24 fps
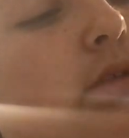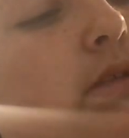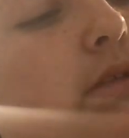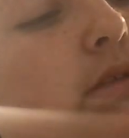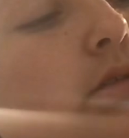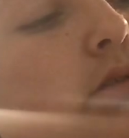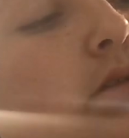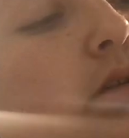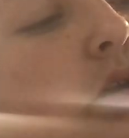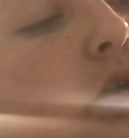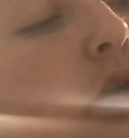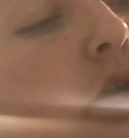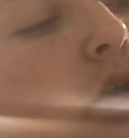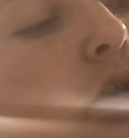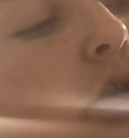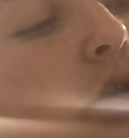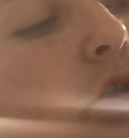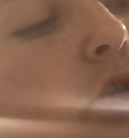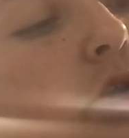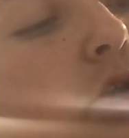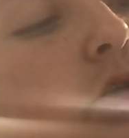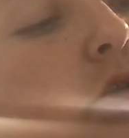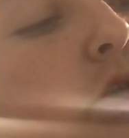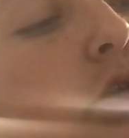and
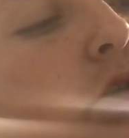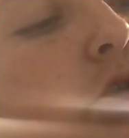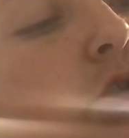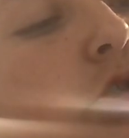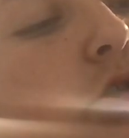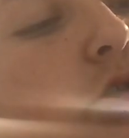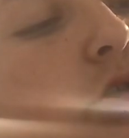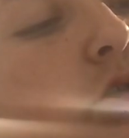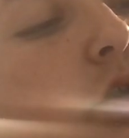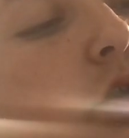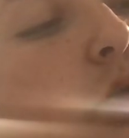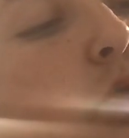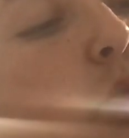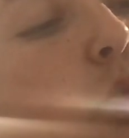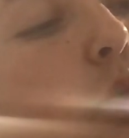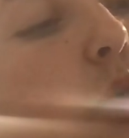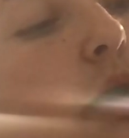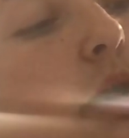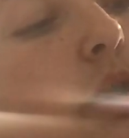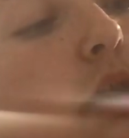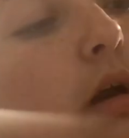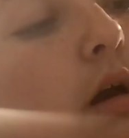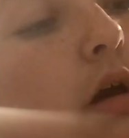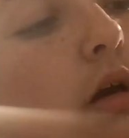you could have just done
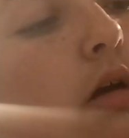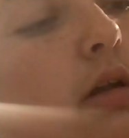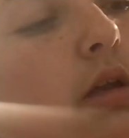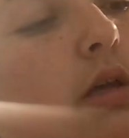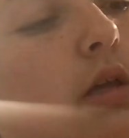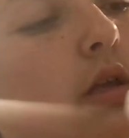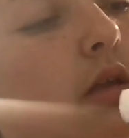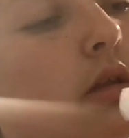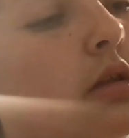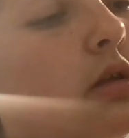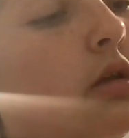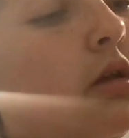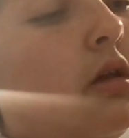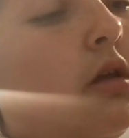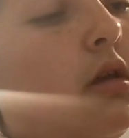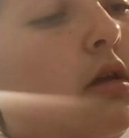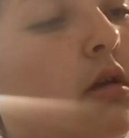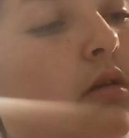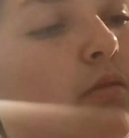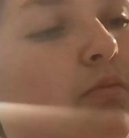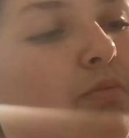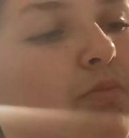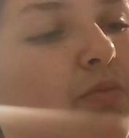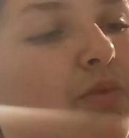white on it,
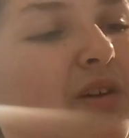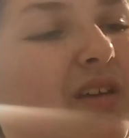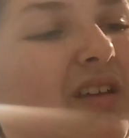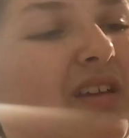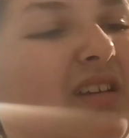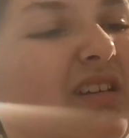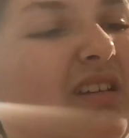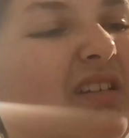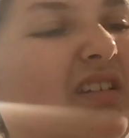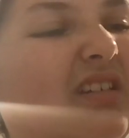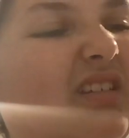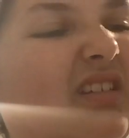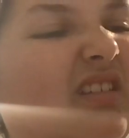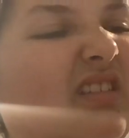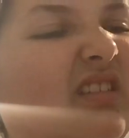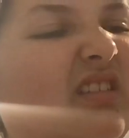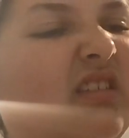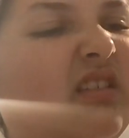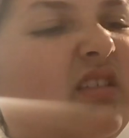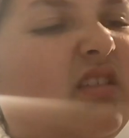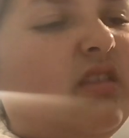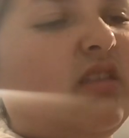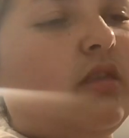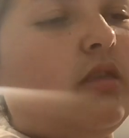but
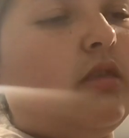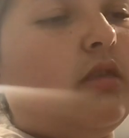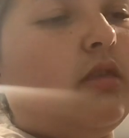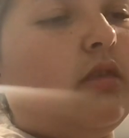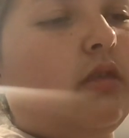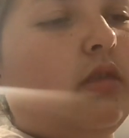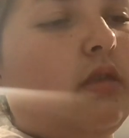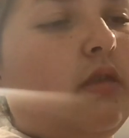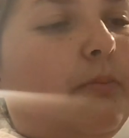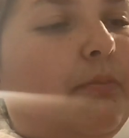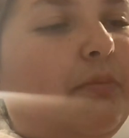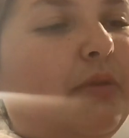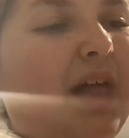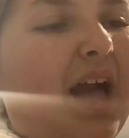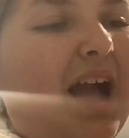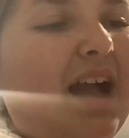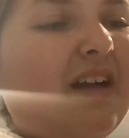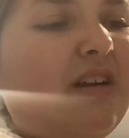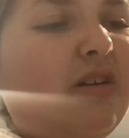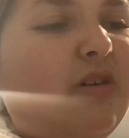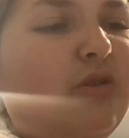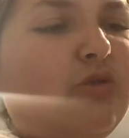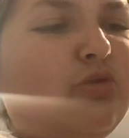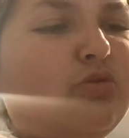the
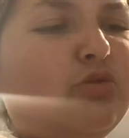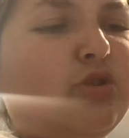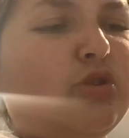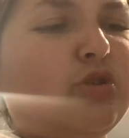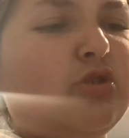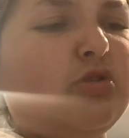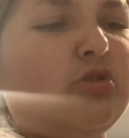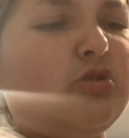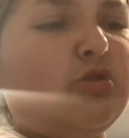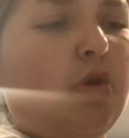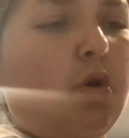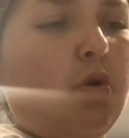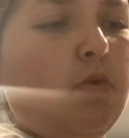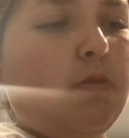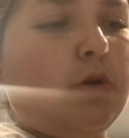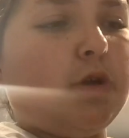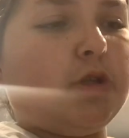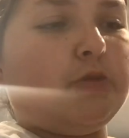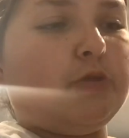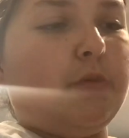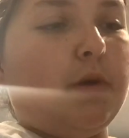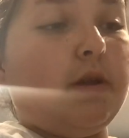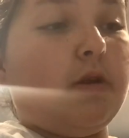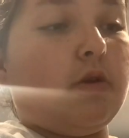black goes so
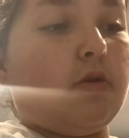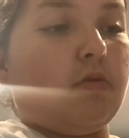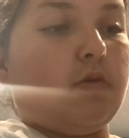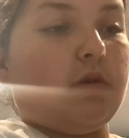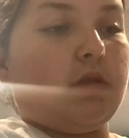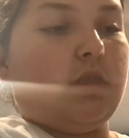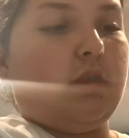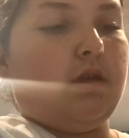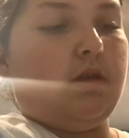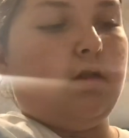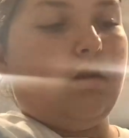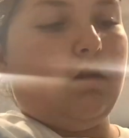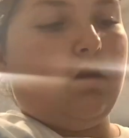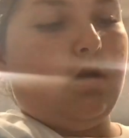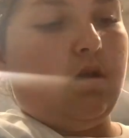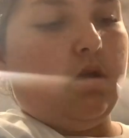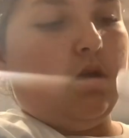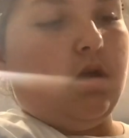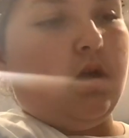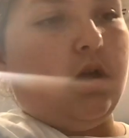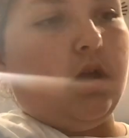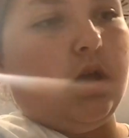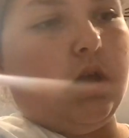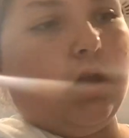much better with it.
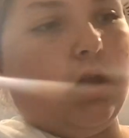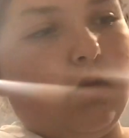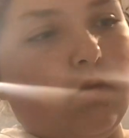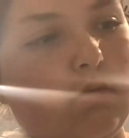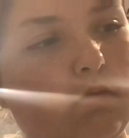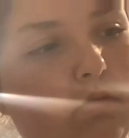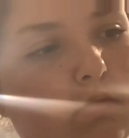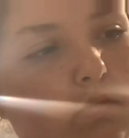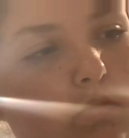It